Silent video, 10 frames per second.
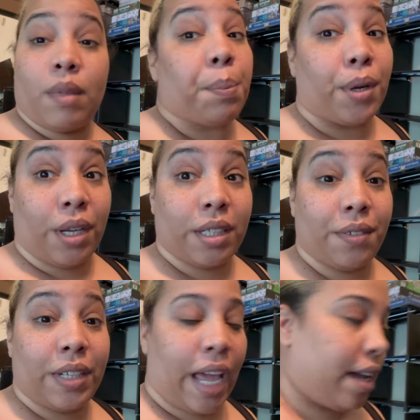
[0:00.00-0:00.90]

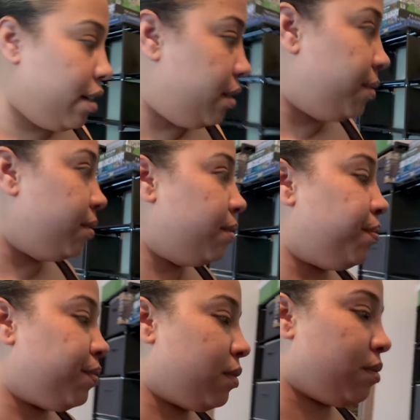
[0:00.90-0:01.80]
Productive day.
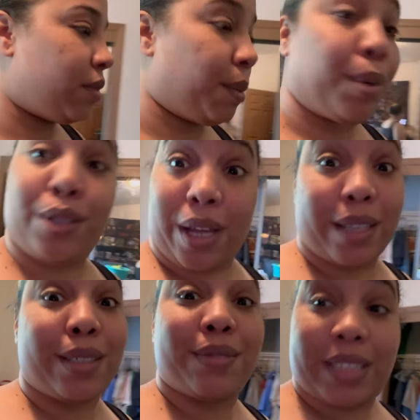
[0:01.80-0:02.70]

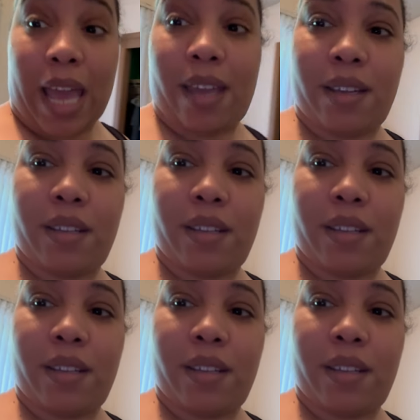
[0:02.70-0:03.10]
Productive day.